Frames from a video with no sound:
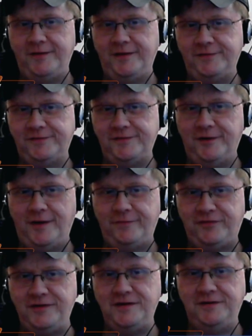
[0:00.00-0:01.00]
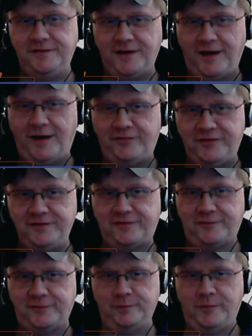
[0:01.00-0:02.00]
I, uh, you know, I've seen yeah. I've seen
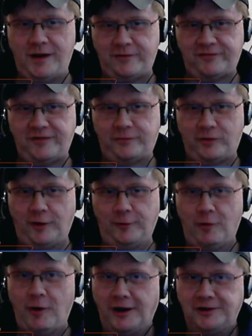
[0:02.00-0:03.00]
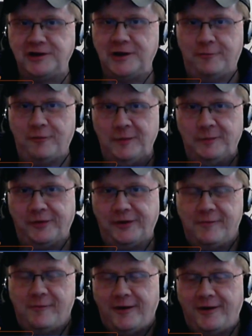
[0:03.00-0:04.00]
certain Microsoft hardware actually run
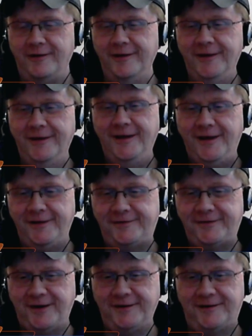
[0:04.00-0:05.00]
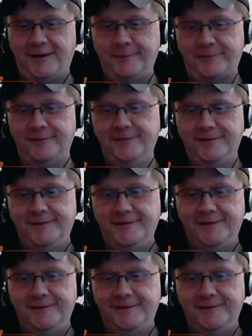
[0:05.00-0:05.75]
pretty well. Yeah, and you know, it's kind of comical.